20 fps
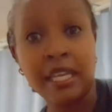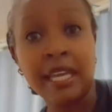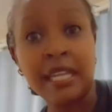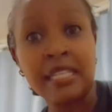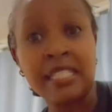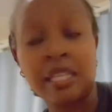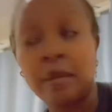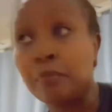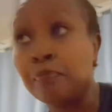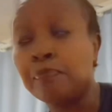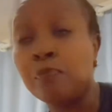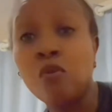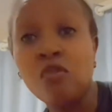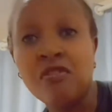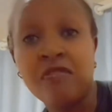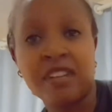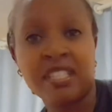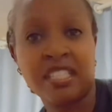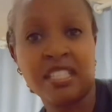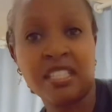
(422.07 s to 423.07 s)
in some
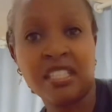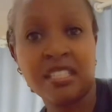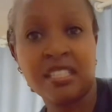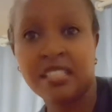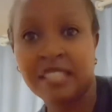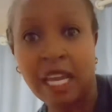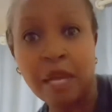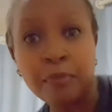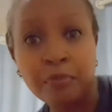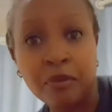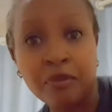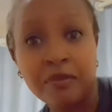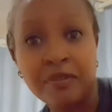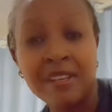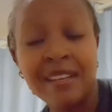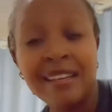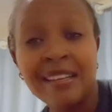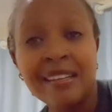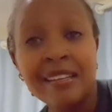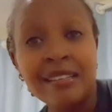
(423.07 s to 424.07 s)
poverty type of
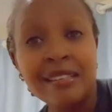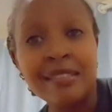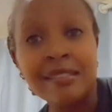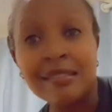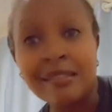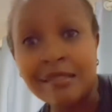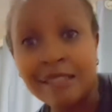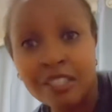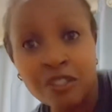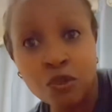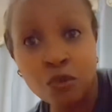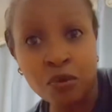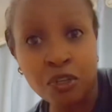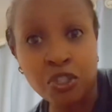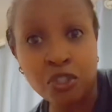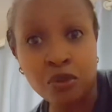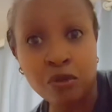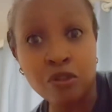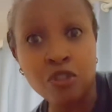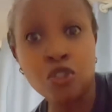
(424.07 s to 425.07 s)

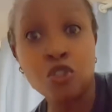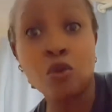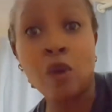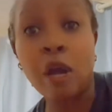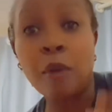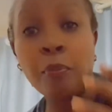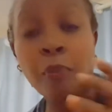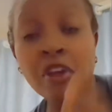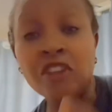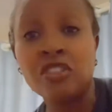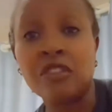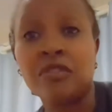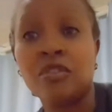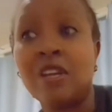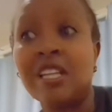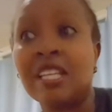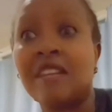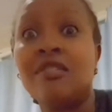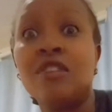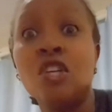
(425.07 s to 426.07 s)
situation to a point of
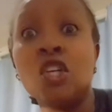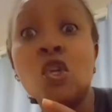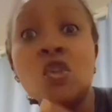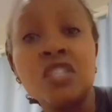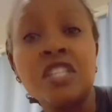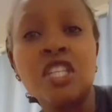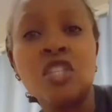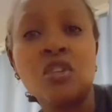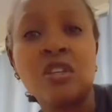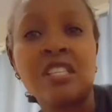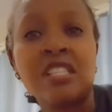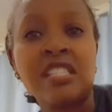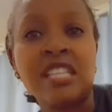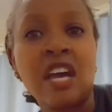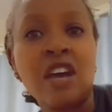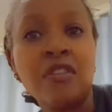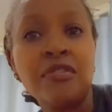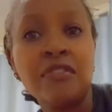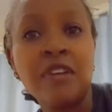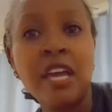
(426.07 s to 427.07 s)
you end up losing
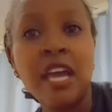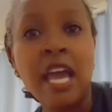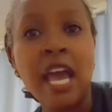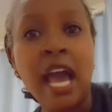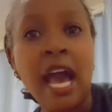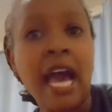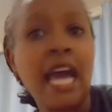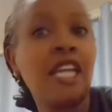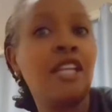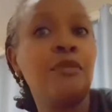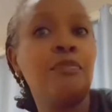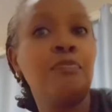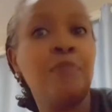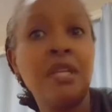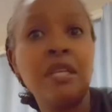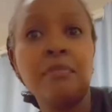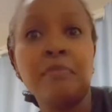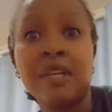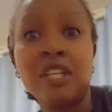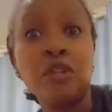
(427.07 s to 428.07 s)
yourself and
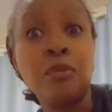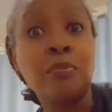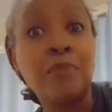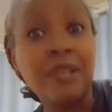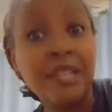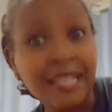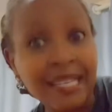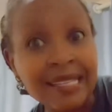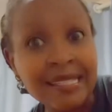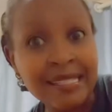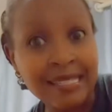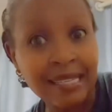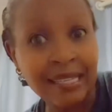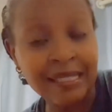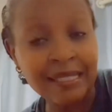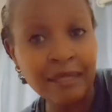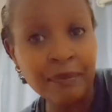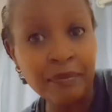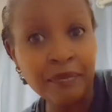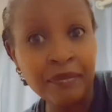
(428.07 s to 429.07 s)
being
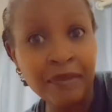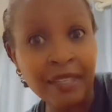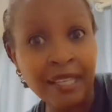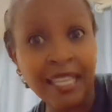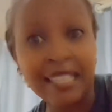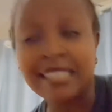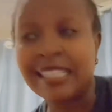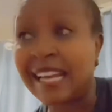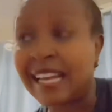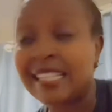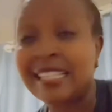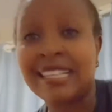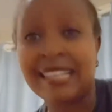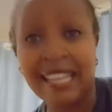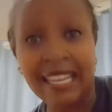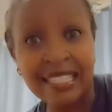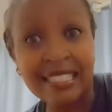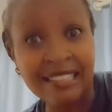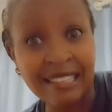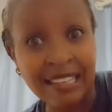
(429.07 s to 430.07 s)
manipulated and
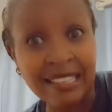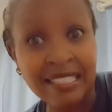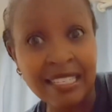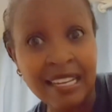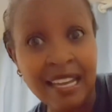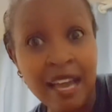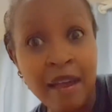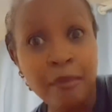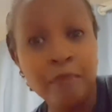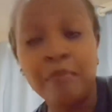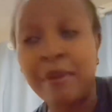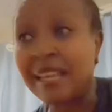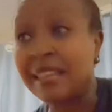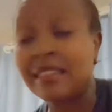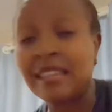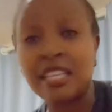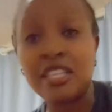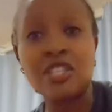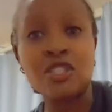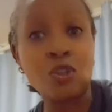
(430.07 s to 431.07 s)
gaslighted by
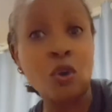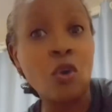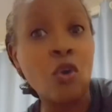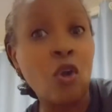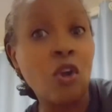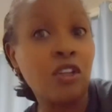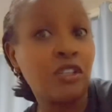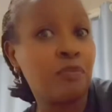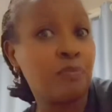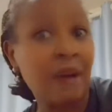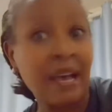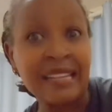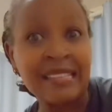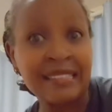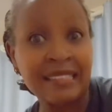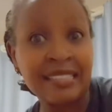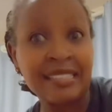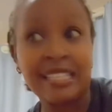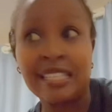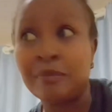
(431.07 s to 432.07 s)
these so-called
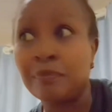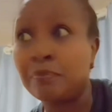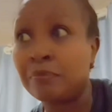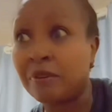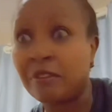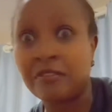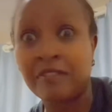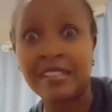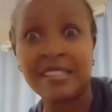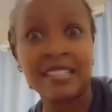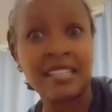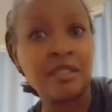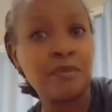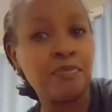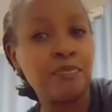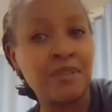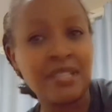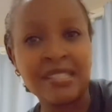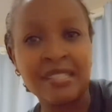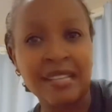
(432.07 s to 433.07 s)
pastors and prophets
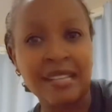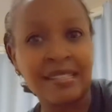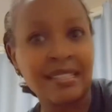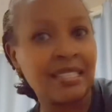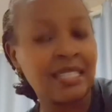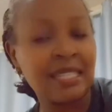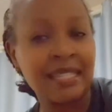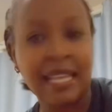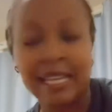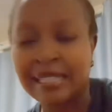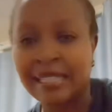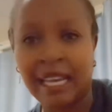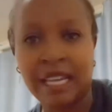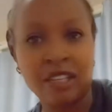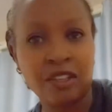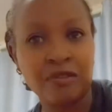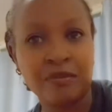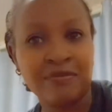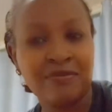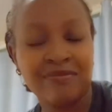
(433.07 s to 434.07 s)
and preachers and that
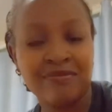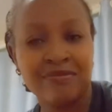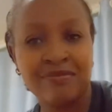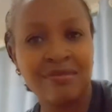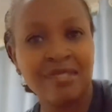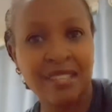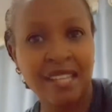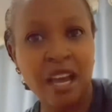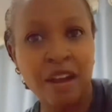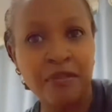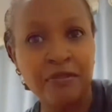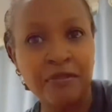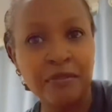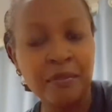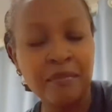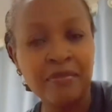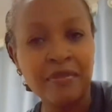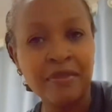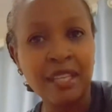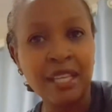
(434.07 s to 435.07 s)
kind of stuff.
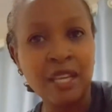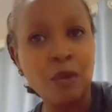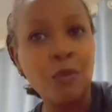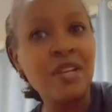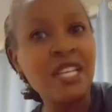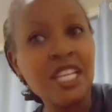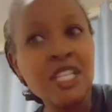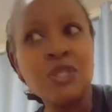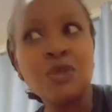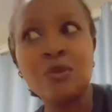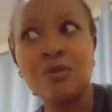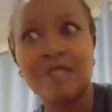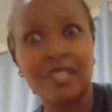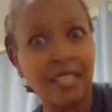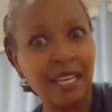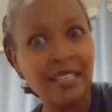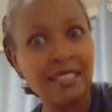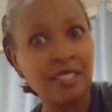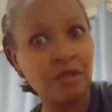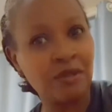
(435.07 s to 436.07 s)
We need to
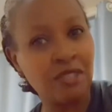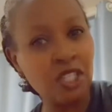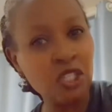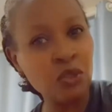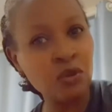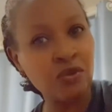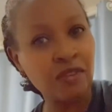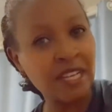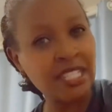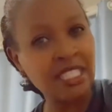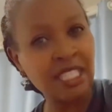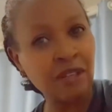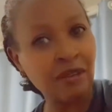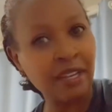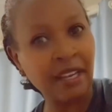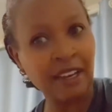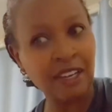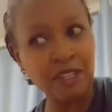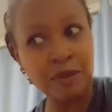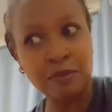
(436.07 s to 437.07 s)
get, we need to raise
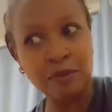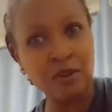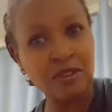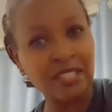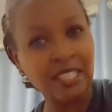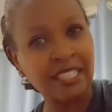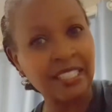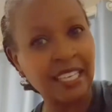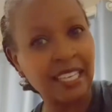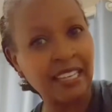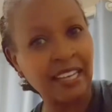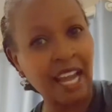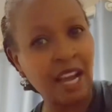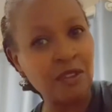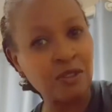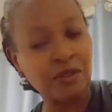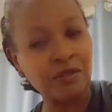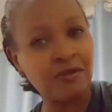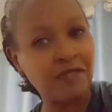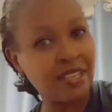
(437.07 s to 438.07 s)
our eyebrows and get
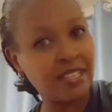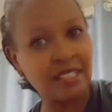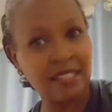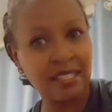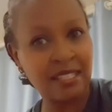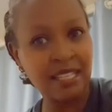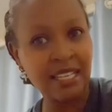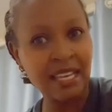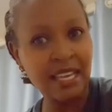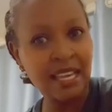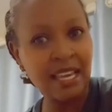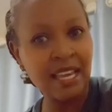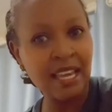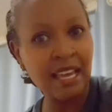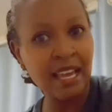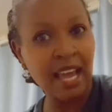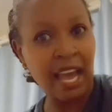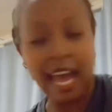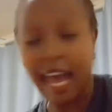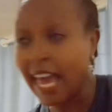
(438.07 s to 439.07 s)
out of this.
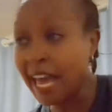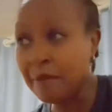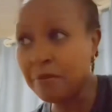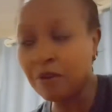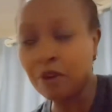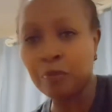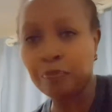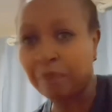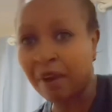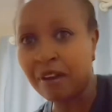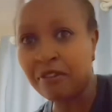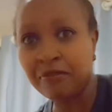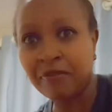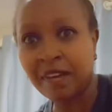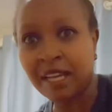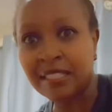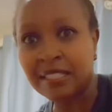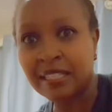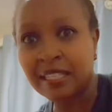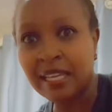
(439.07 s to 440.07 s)
I am not
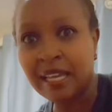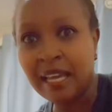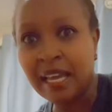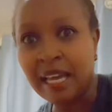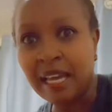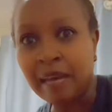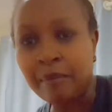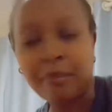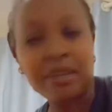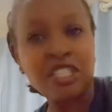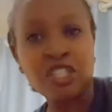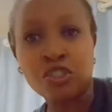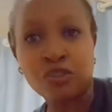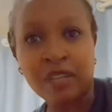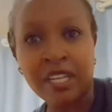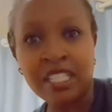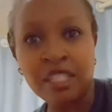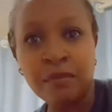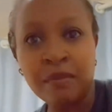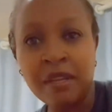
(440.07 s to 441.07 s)
perfect, but
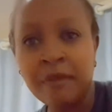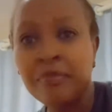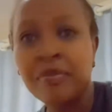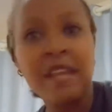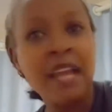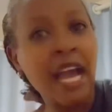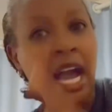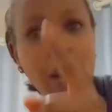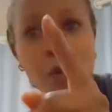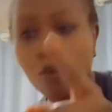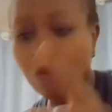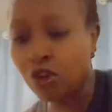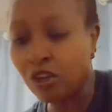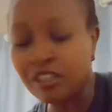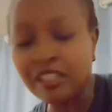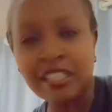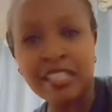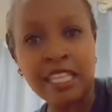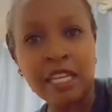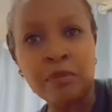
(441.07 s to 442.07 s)
trust me, I will
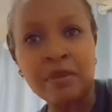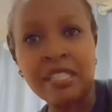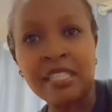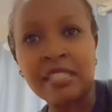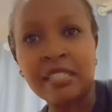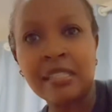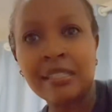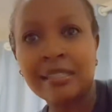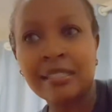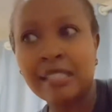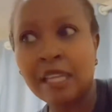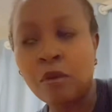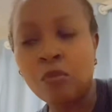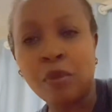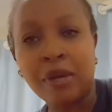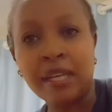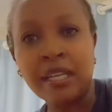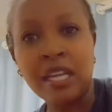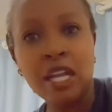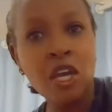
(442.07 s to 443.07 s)
not stay with
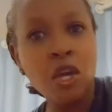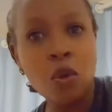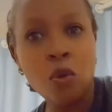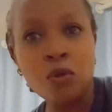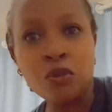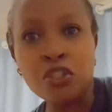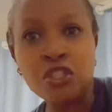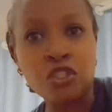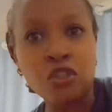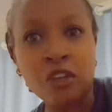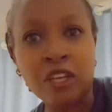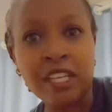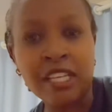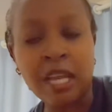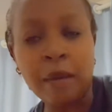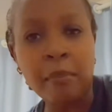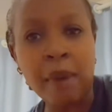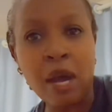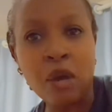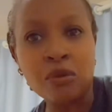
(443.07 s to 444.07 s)
someone who's talking
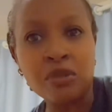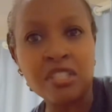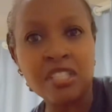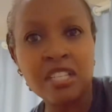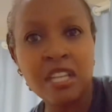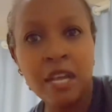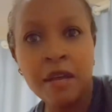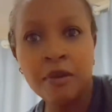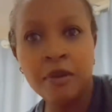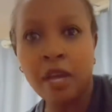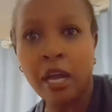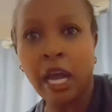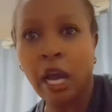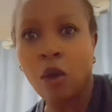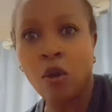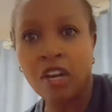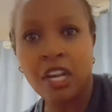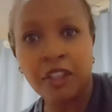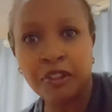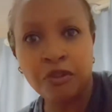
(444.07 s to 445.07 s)
about,
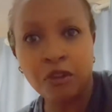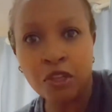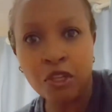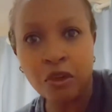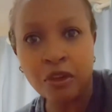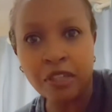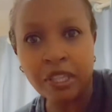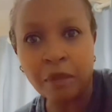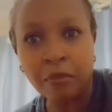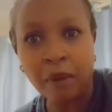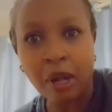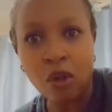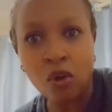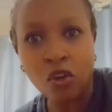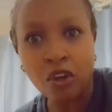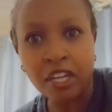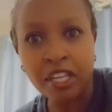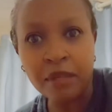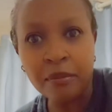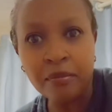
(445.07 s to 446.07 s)
I'm gonna throw you in the
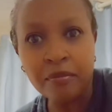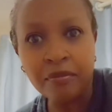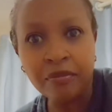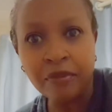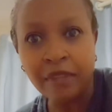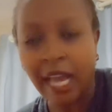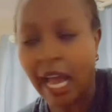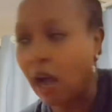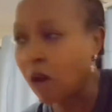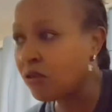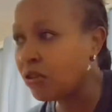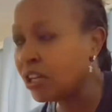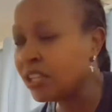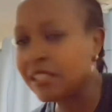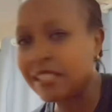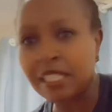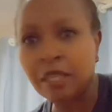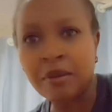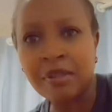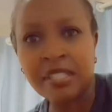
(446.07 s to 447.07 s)
balcony. I will not
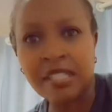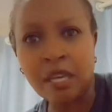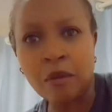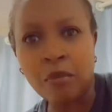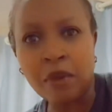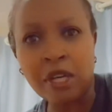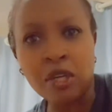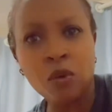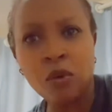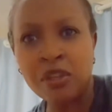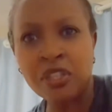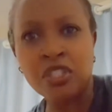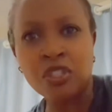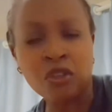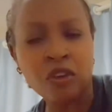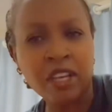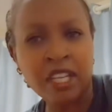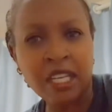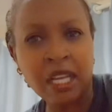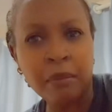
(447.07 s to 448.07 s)
stay with someone who is
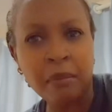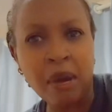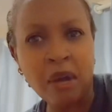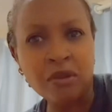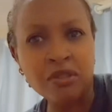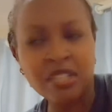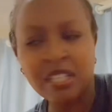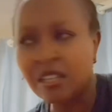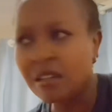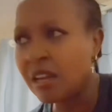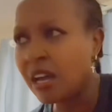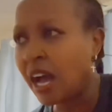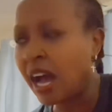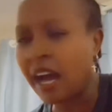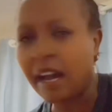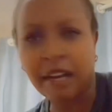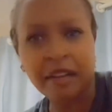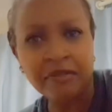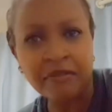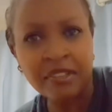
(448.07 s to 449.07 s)
talking about
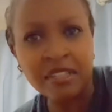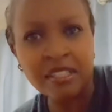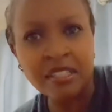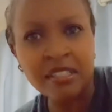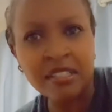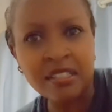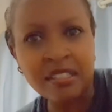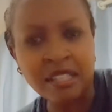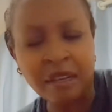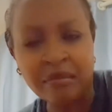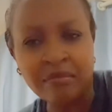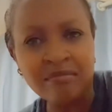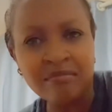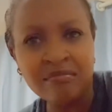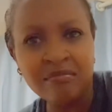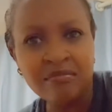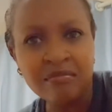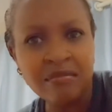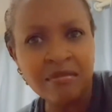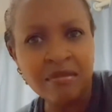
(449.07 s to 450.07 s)
having
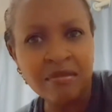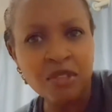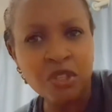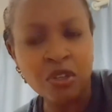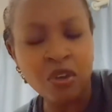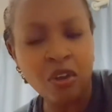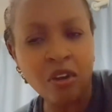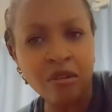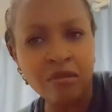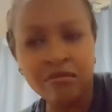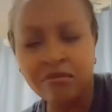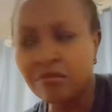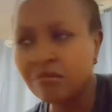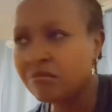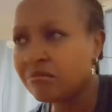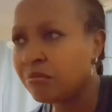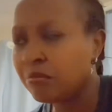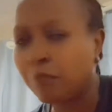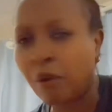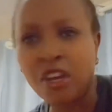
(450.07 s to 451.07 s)
some, you know,
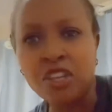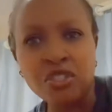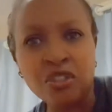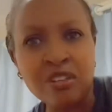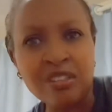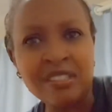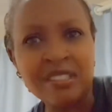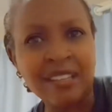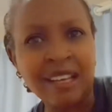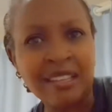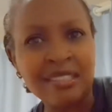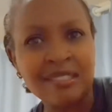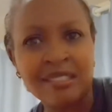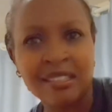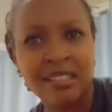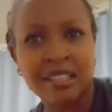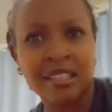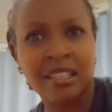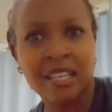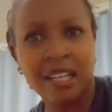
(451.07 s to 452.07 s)
poisons
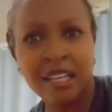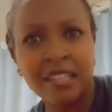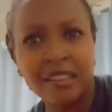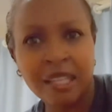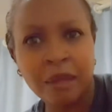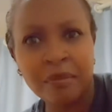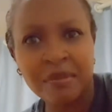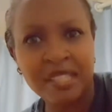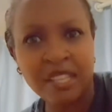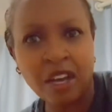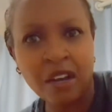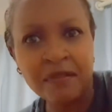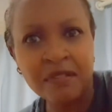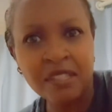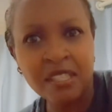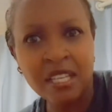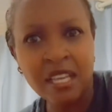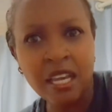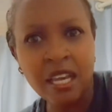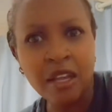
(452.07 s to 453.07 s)
and killing
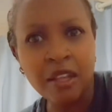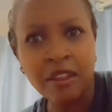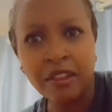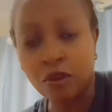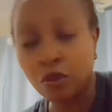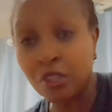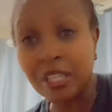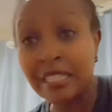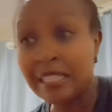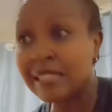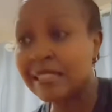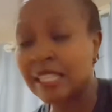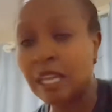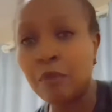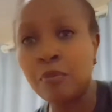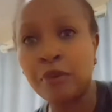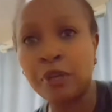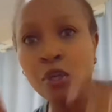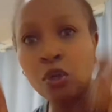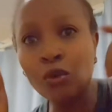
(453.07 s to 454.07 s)
themselves. This is
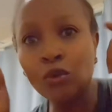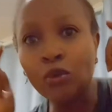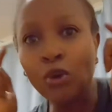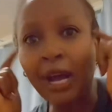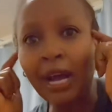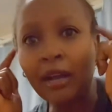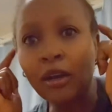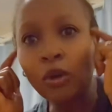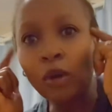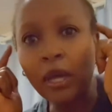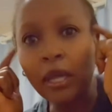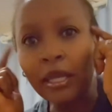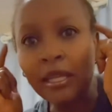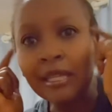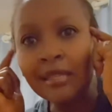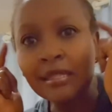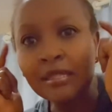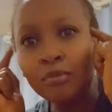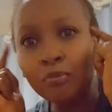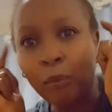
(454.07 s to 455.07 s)
somebody
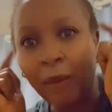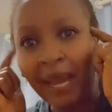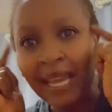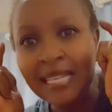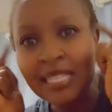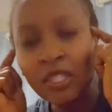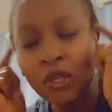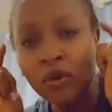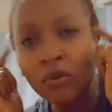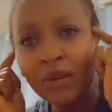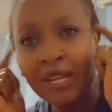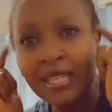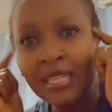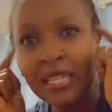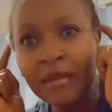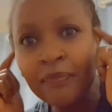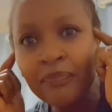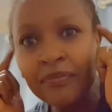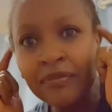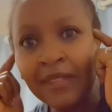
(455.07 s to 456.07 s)
is might
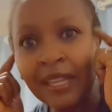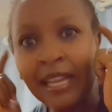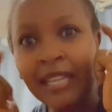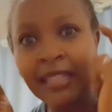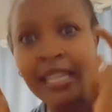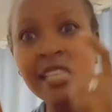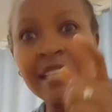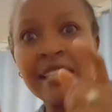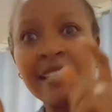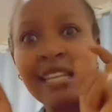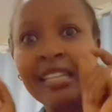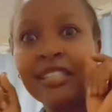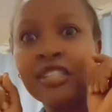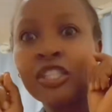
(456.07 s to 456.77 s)
already. There's